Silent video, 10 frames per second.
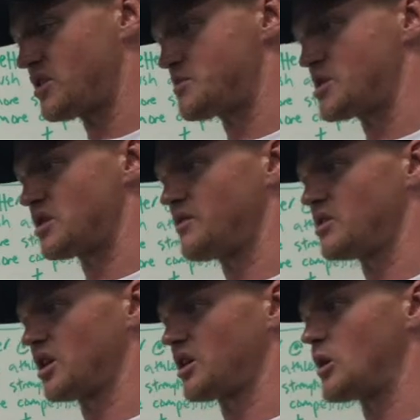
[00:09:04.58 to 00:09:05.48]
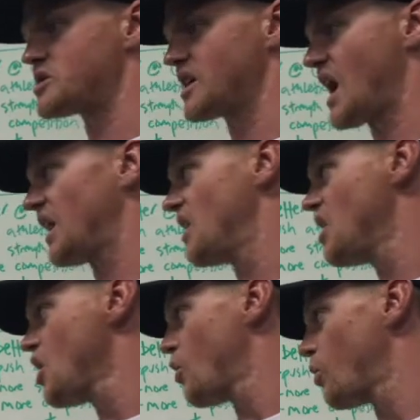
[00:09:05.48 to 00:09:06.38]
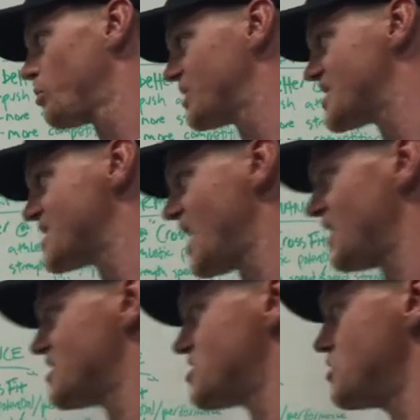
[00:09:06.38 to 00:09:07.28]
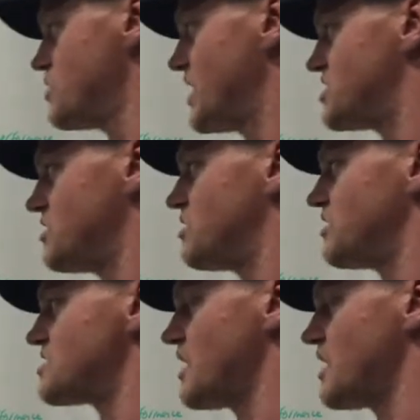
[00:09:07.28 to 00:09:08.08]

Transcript: especially if you look closely at it, will be designed to get you to these